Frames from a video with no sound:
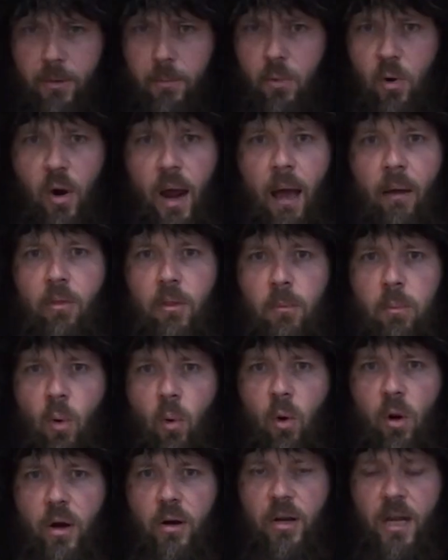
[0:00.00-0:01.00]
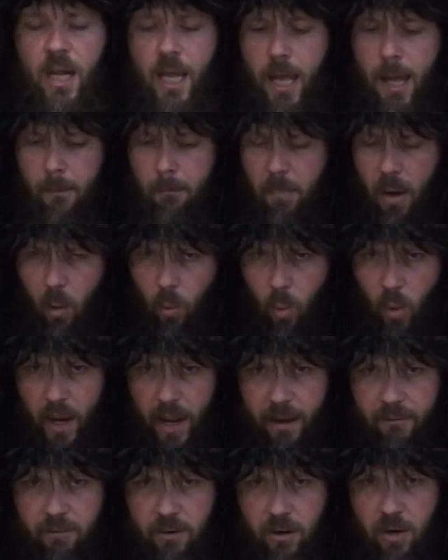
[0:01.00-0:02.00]
them around the board. But
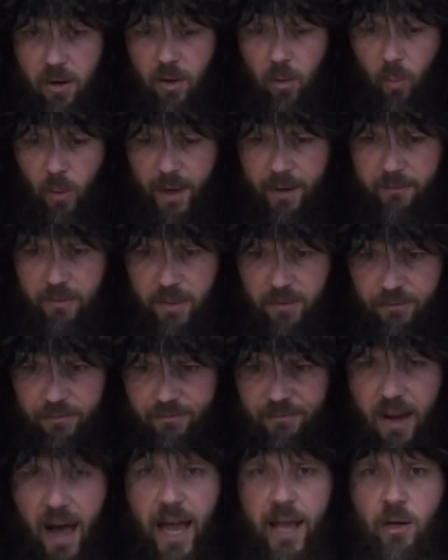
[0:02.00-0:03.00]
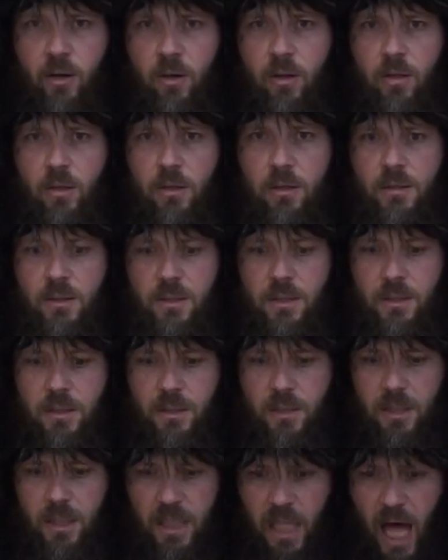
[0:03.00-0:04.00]
whatever the final
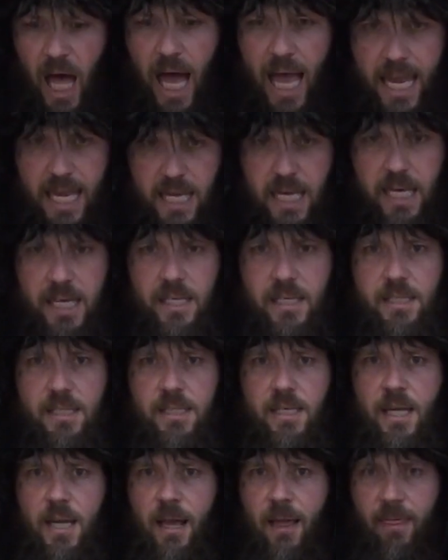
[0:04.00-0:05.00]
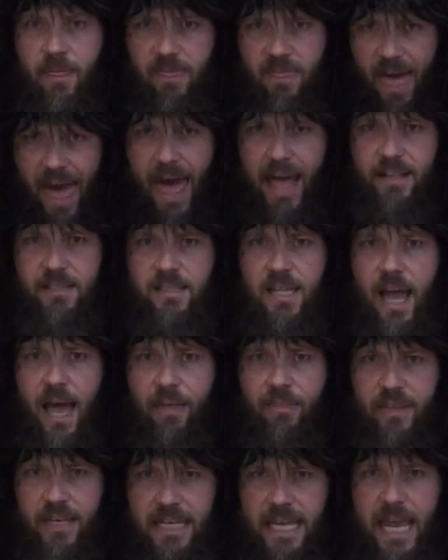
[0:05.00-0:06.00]
lie is, that's
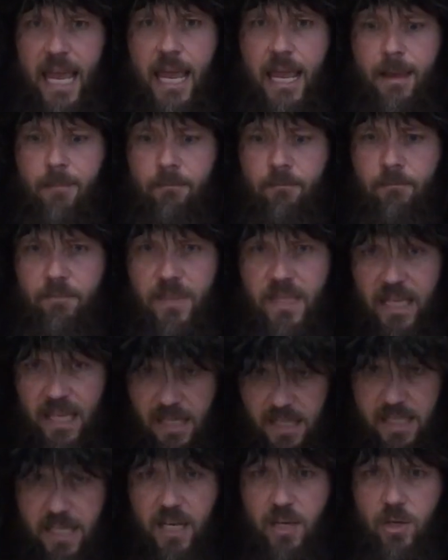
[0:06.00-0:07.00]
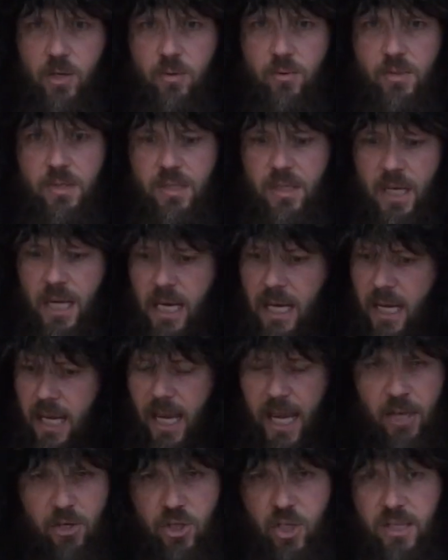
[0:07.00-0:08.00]
how the game continues.
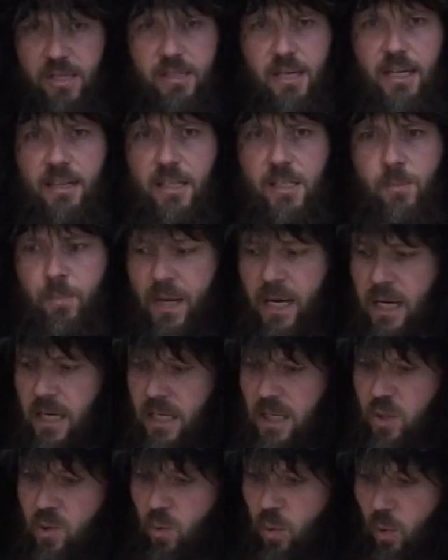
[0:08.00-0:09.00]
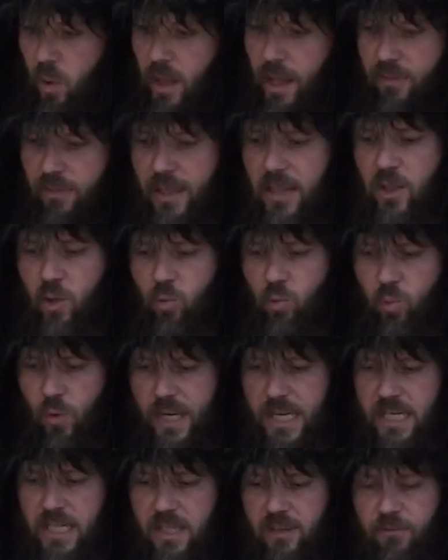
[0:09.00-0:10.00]
And just like the spinning disc rule, I think the
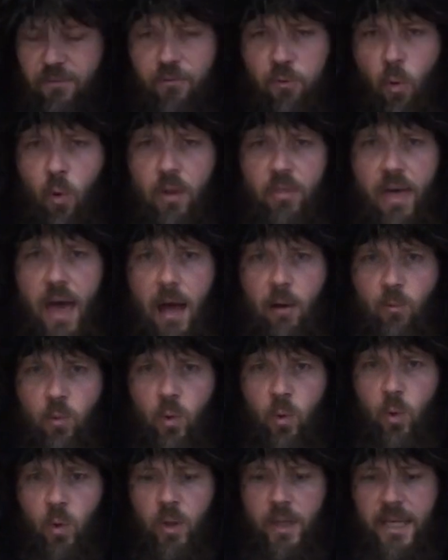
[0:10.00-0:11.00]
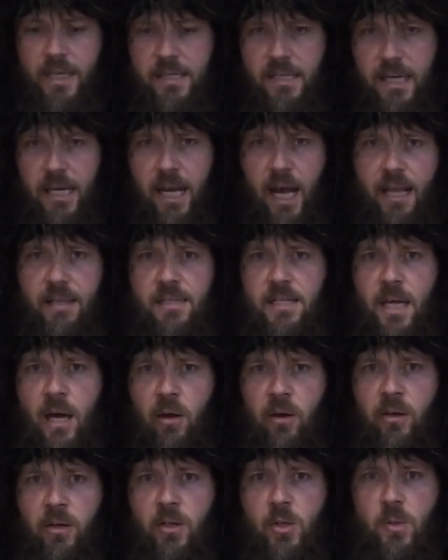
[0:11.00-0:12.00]
reason for that rule is it cuts
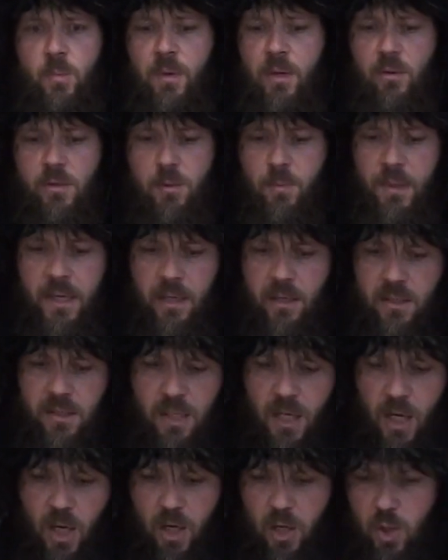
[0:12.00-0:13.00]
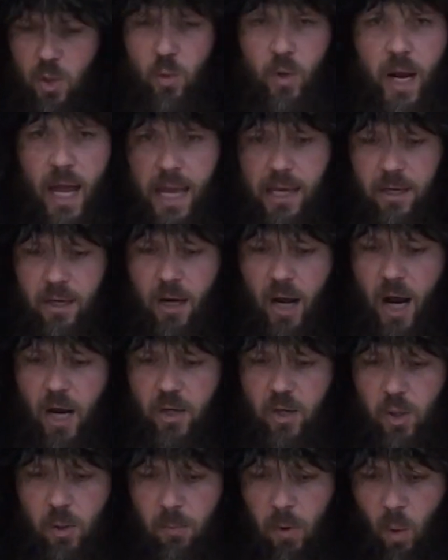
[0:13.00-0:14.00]
down on disputes, because you and I could
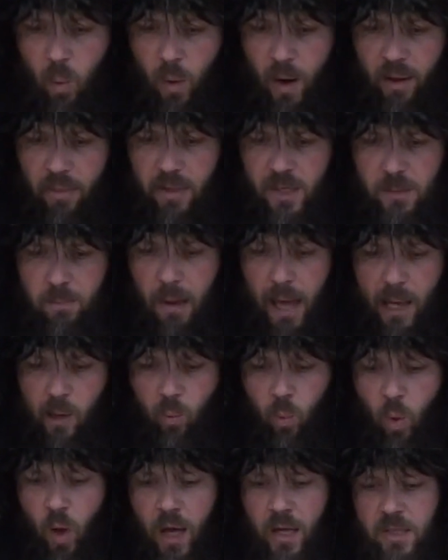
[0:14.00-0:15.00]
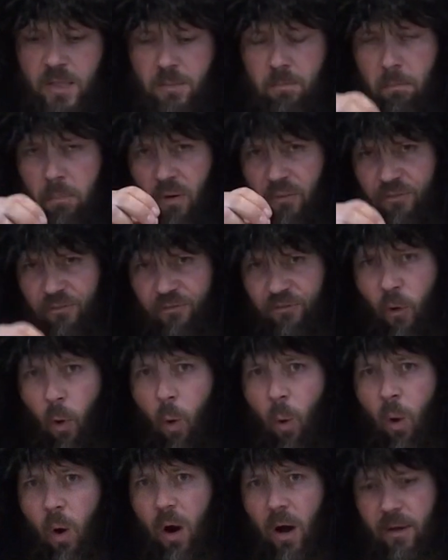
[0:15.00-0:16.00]
argue about where this button was
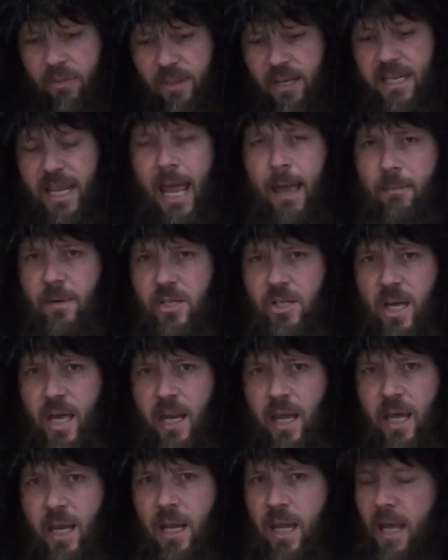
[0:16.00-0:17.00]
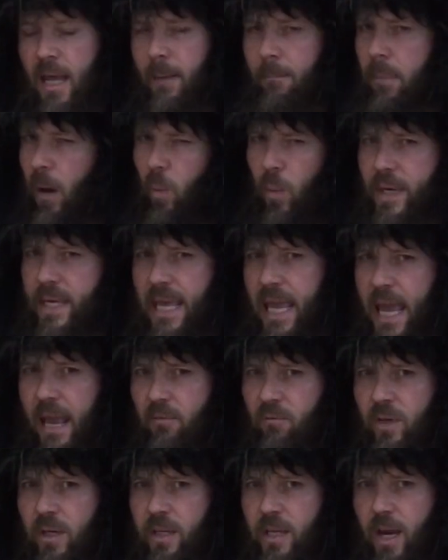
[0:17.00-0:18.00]
before the damage hit it, but we
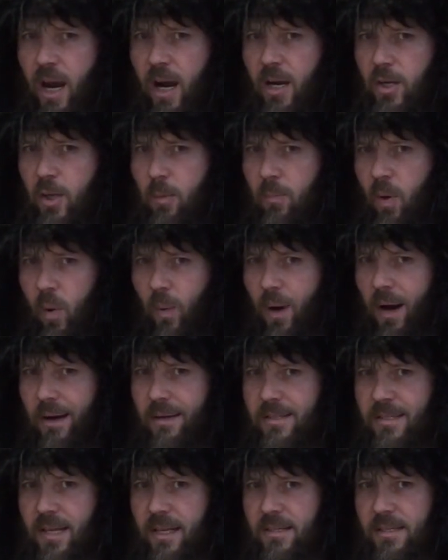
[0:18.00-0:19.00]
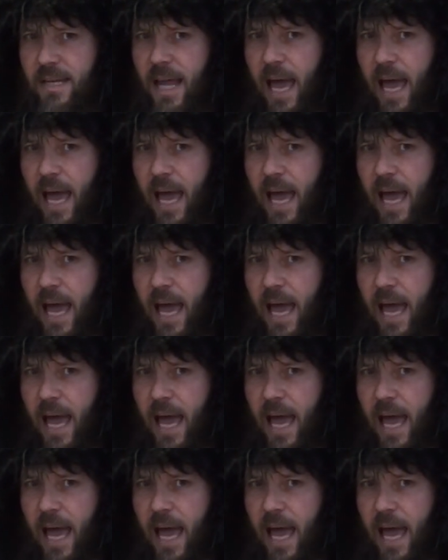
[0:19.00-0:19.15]
can't really argue about where it sits